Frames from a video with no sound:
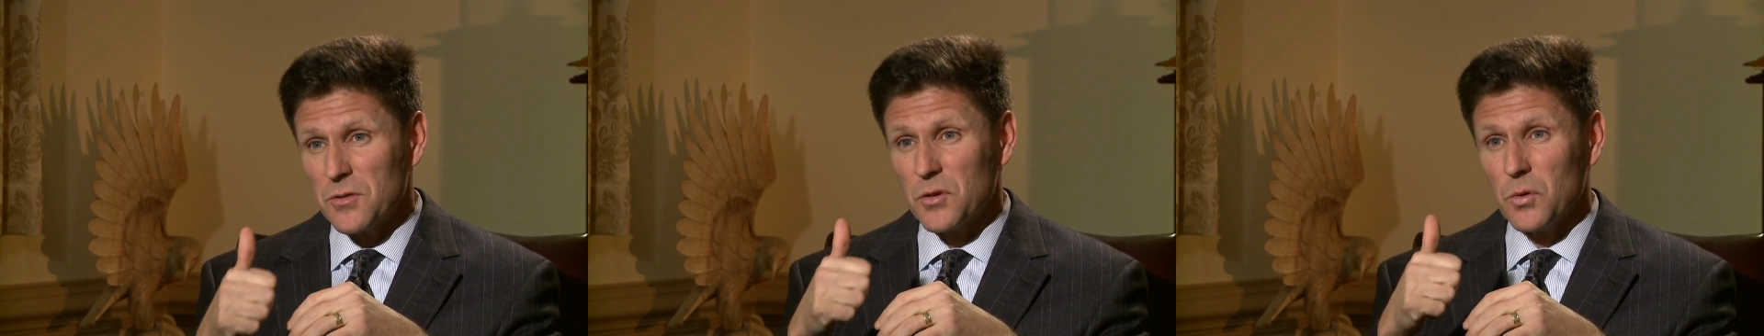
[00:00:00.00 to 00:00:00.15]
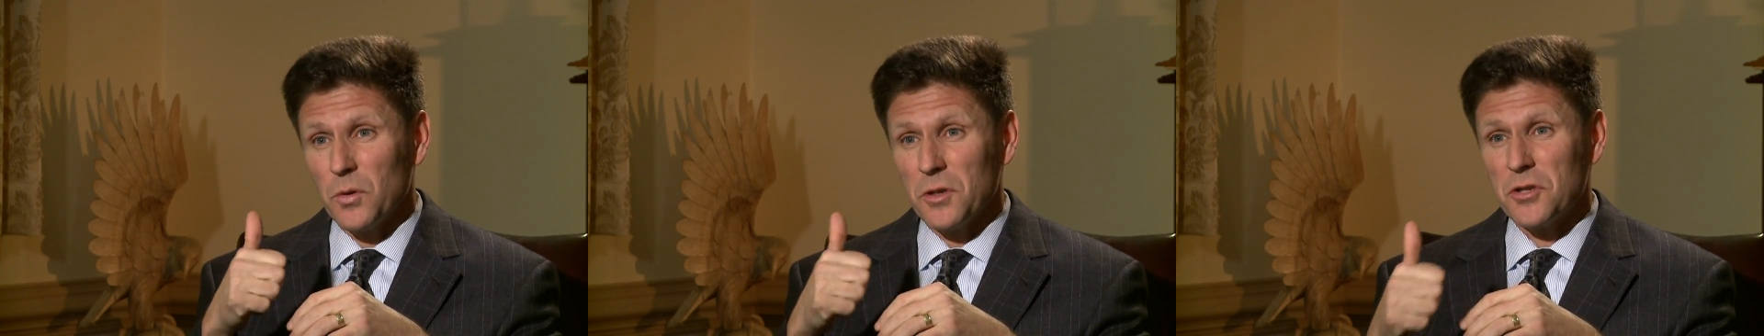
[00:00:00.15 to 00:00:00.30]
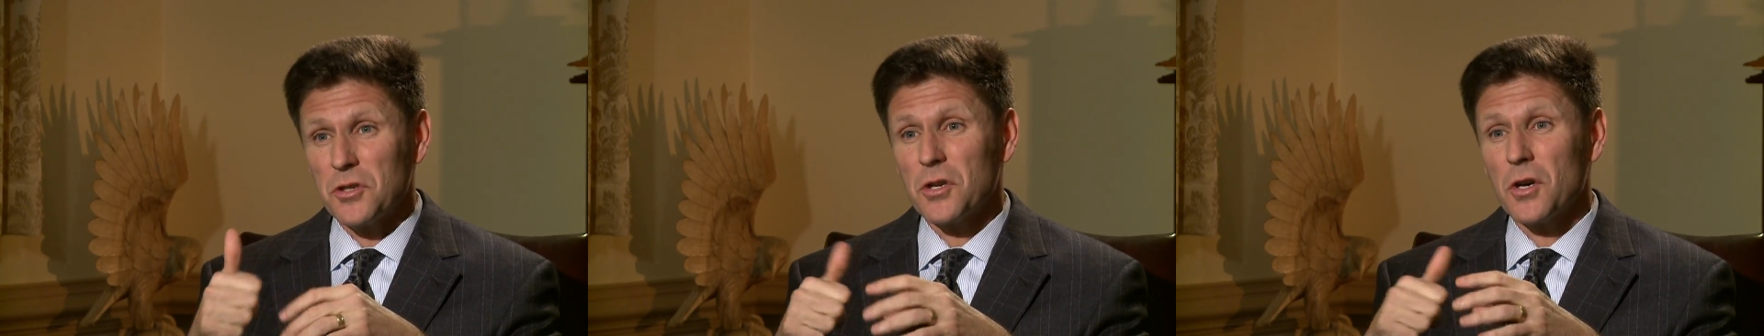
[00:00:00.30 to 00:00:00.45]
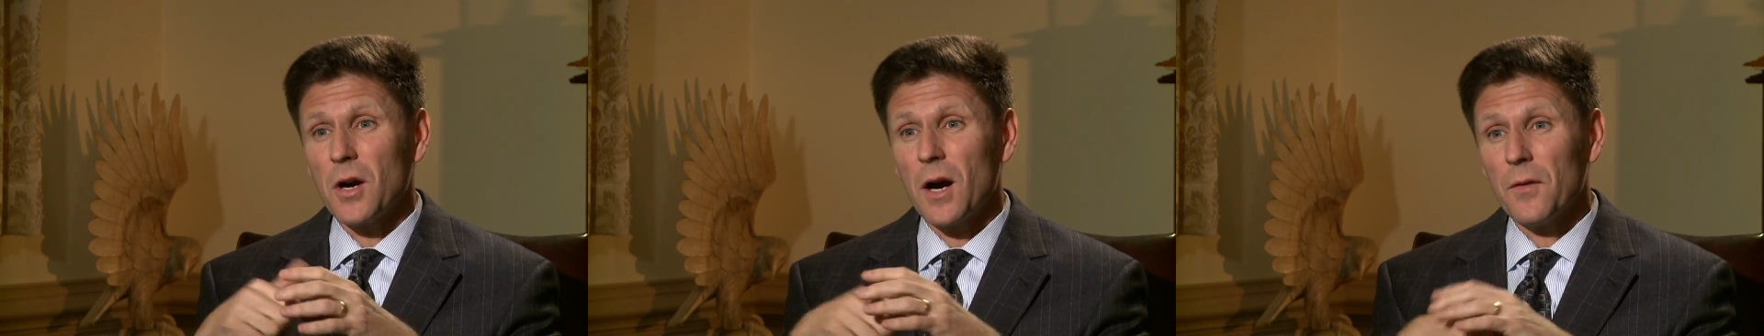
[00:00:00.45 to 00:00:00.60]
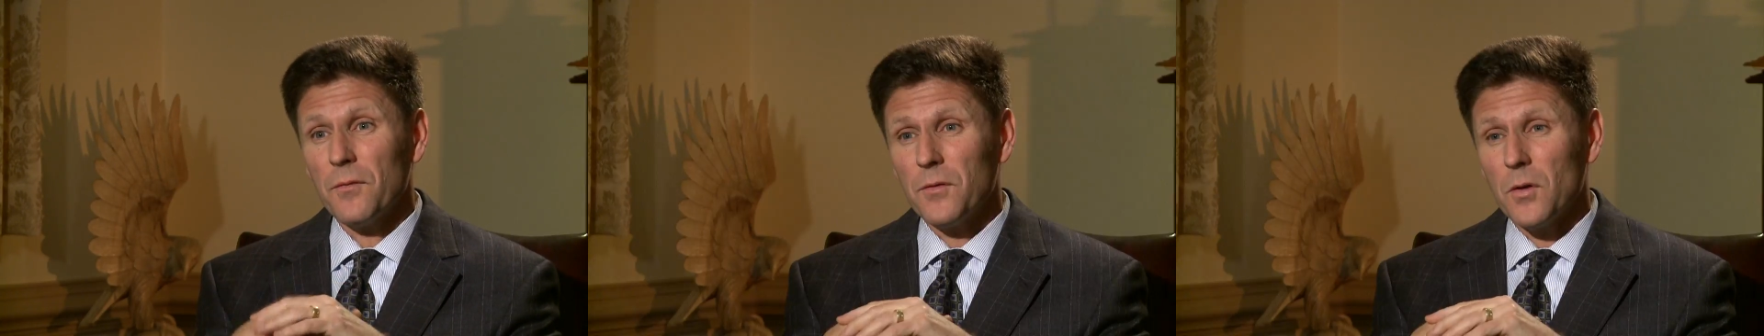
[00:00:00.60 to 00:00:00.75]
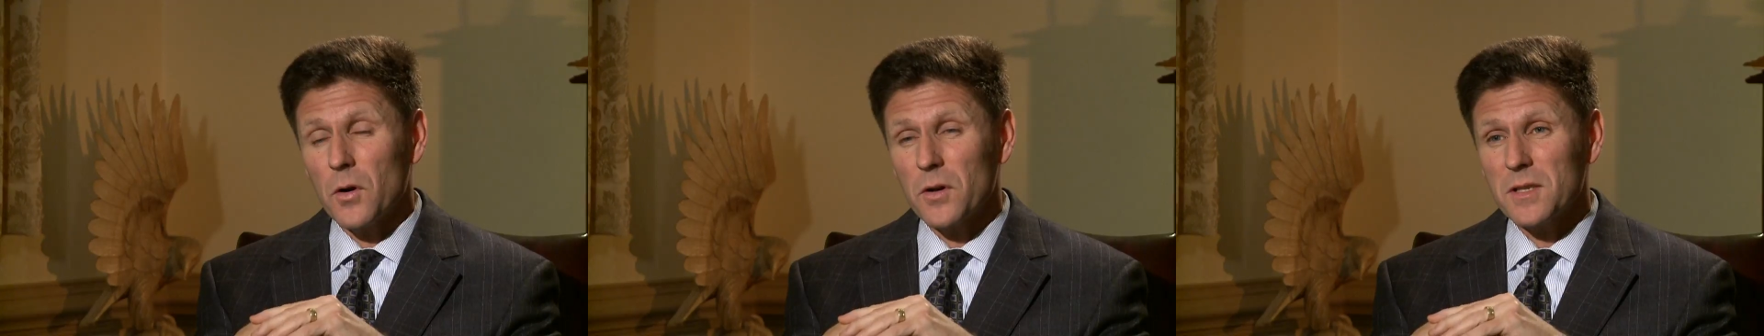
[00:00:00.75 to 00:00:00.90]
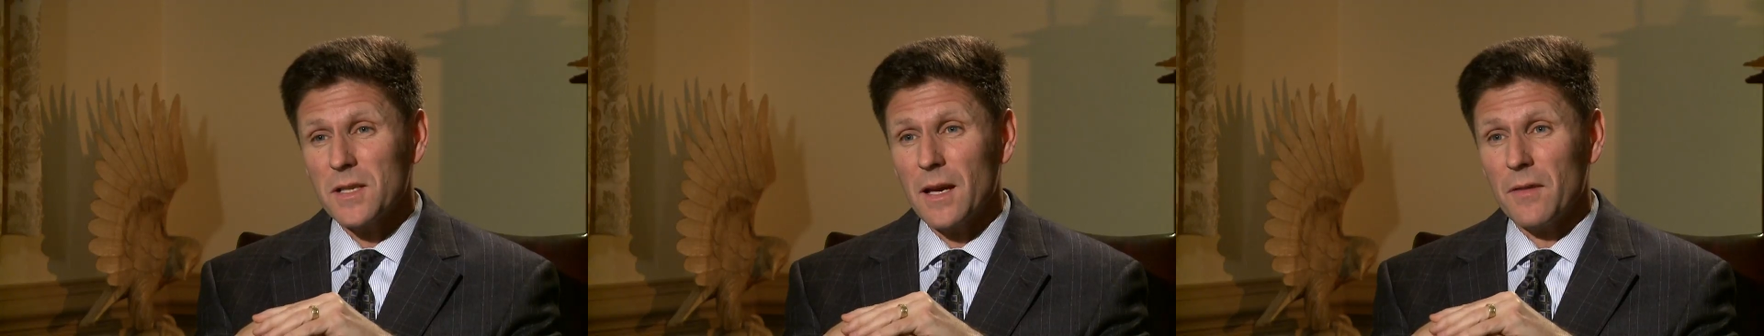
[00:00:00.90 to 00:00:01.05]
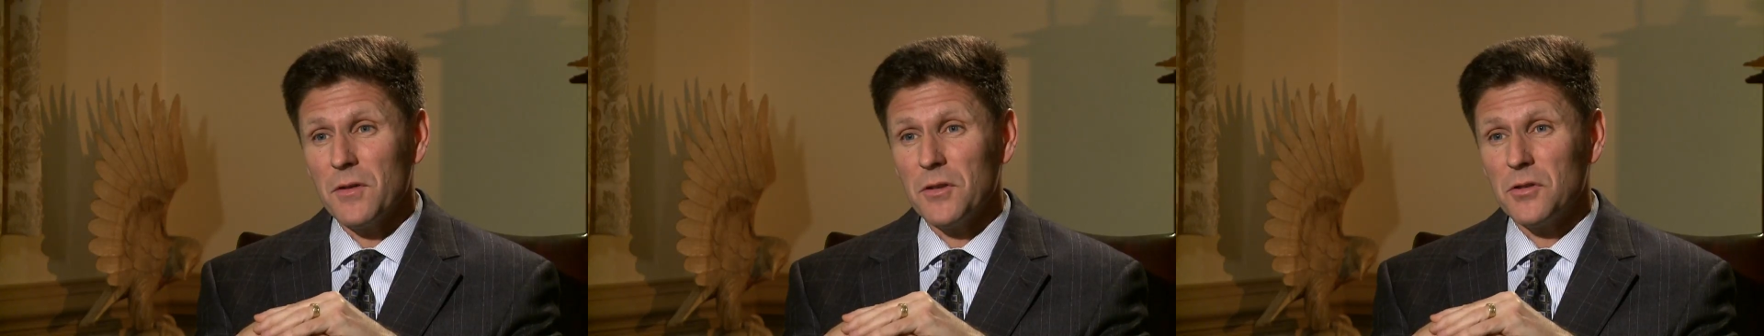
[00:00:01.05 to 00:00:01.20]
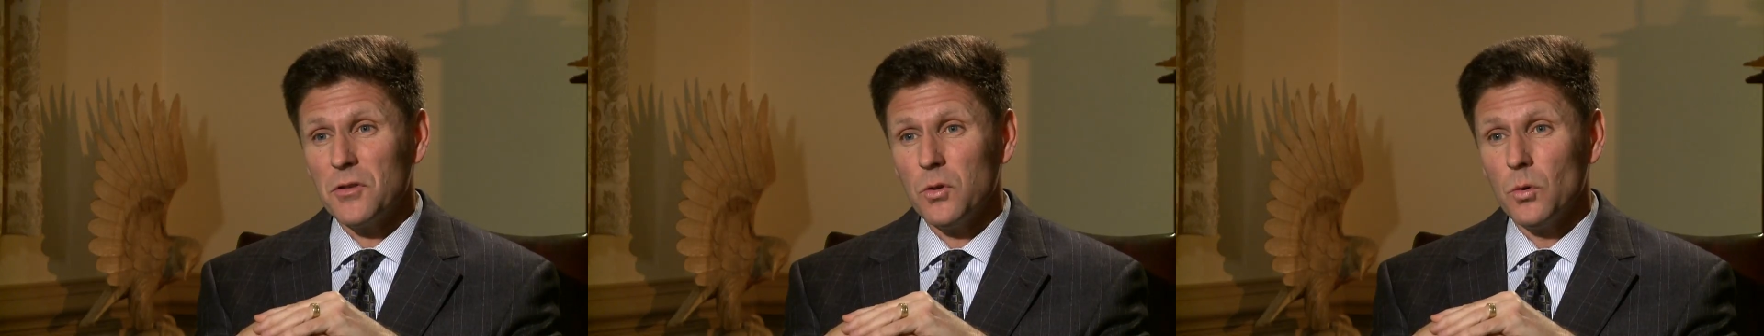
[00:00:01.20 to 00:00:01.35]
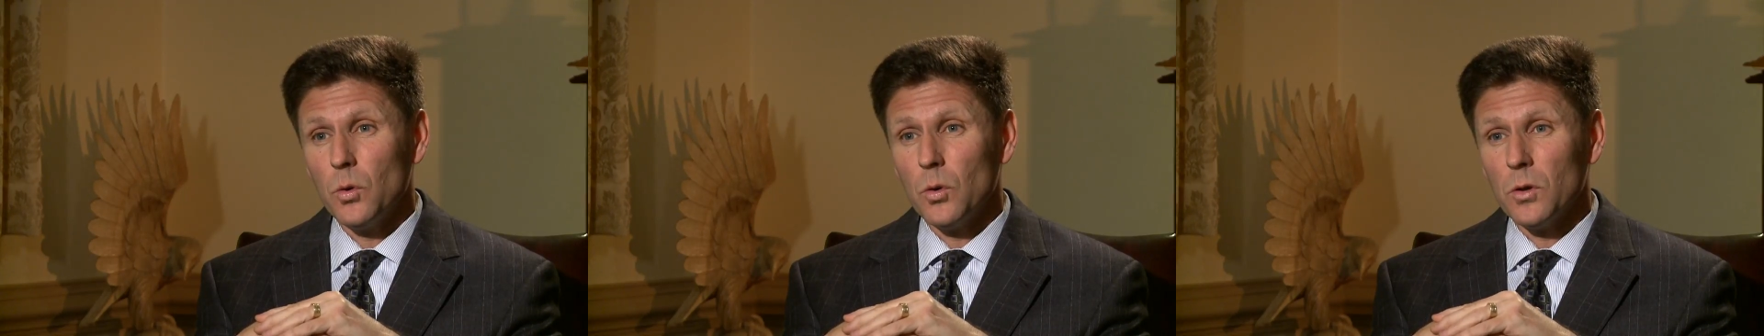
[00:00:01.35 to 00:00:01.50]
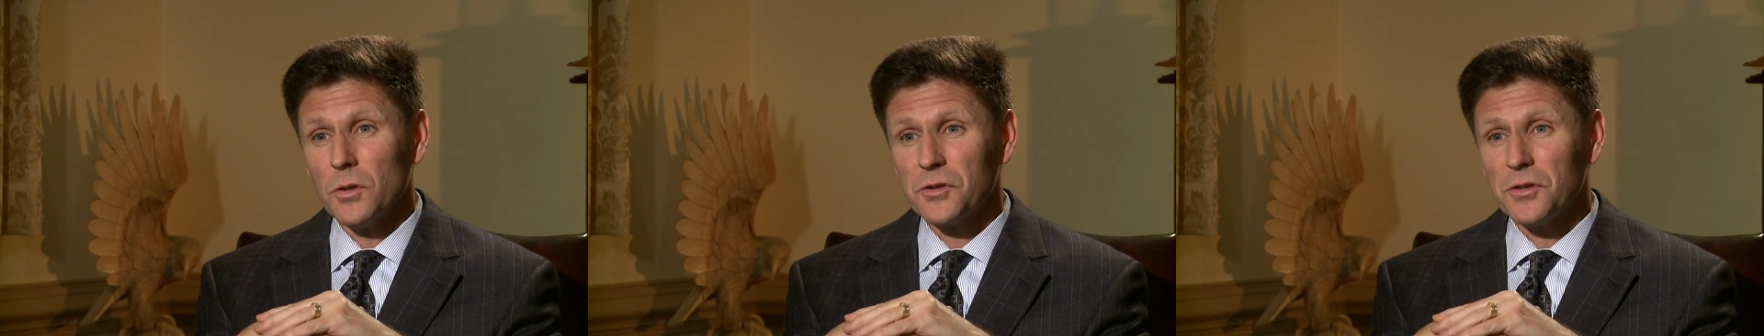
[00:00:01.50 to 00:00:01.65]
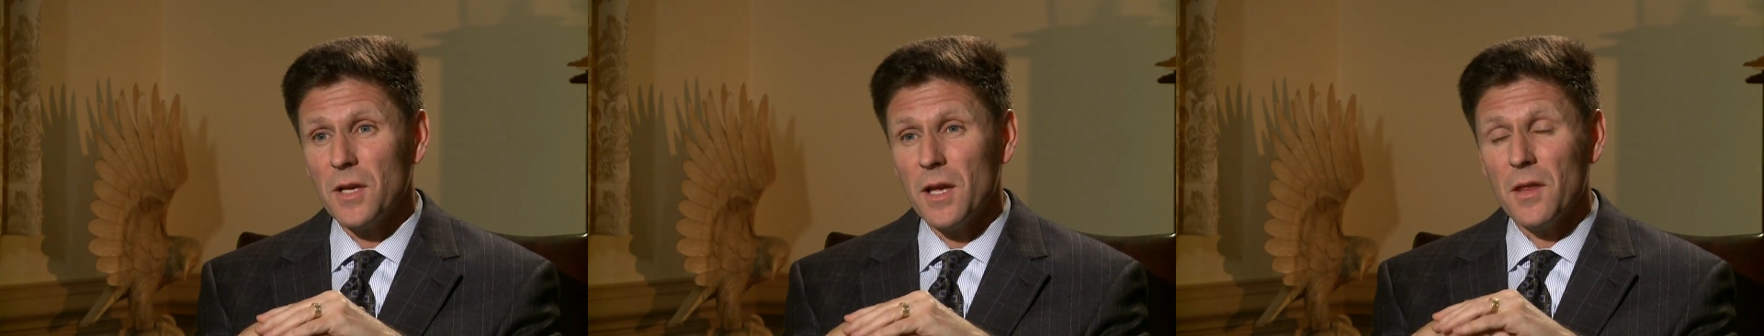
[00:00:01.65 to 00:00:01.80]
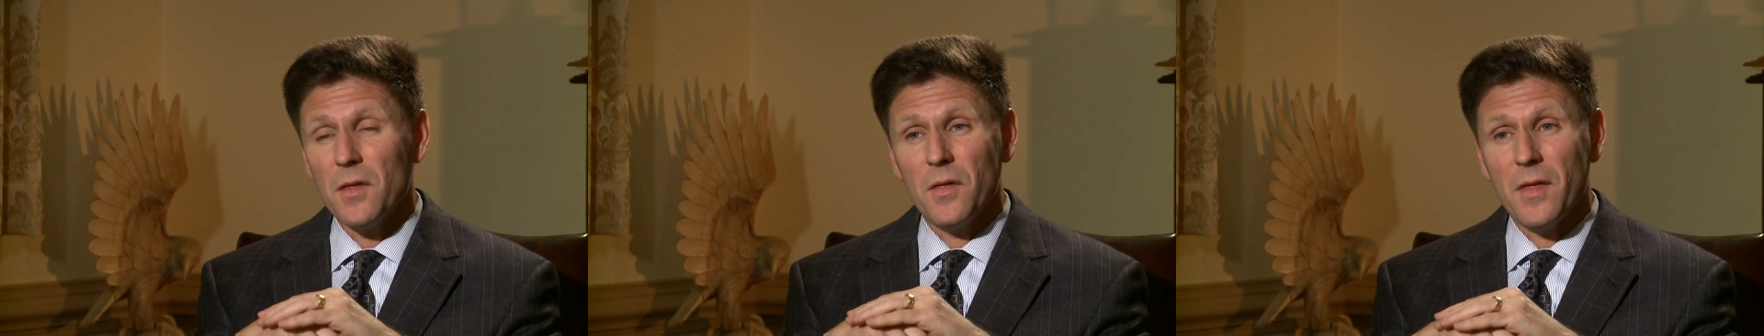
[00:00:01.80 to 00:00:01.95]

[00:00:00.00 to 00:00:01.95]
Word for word: to ensure our folks have the tools,